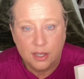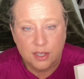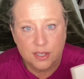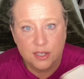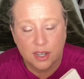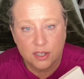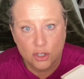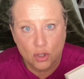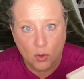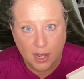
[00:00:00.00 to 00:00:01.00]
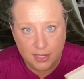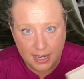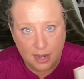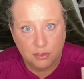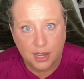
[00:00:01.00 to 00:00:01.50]
This does dry
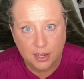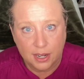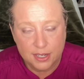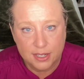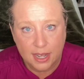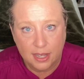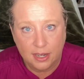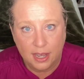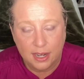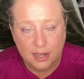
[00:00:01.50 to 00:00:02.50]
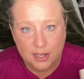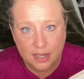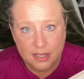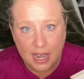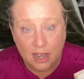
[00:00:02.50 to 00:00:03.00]
down, like I said, and it
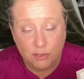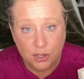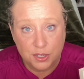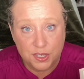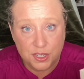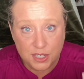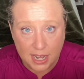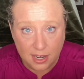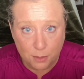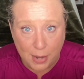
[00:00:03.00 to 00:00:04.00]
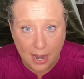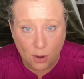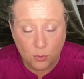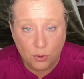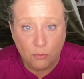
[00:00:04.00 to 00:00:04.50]
does have good staying
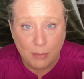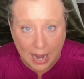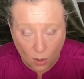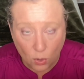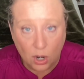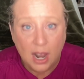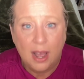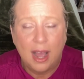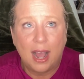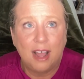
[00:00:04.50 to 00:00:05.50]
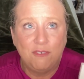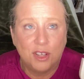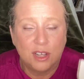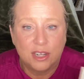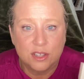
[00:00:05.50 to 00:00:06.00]
power. I
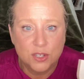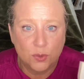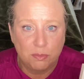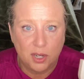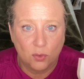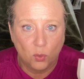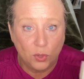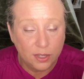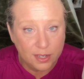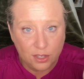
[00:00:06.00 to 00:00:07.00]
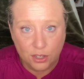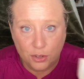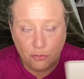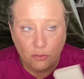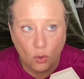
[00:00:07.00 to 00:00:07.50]
feel like this would be really
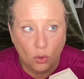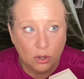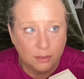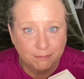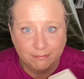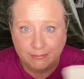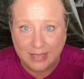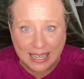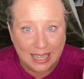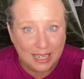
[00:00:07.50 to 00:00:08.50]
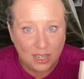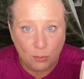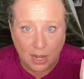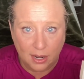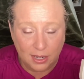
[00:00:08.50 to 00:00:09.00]
good for
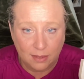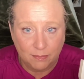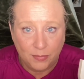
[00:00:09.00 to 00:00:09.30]
anybody.